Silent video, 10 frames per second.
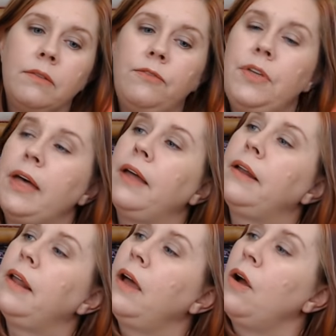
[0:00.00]

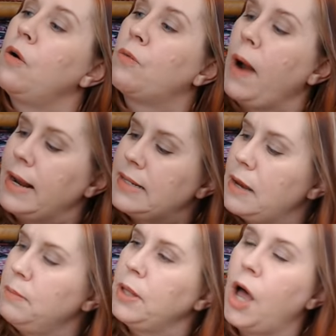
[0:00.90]
then write
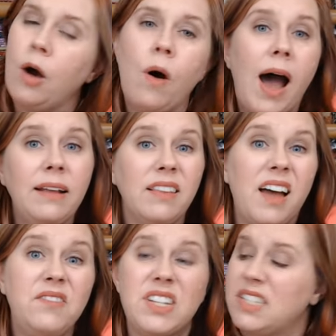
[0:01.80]
down below, I'd
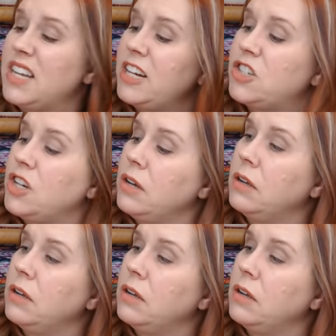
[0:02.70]
love to stitch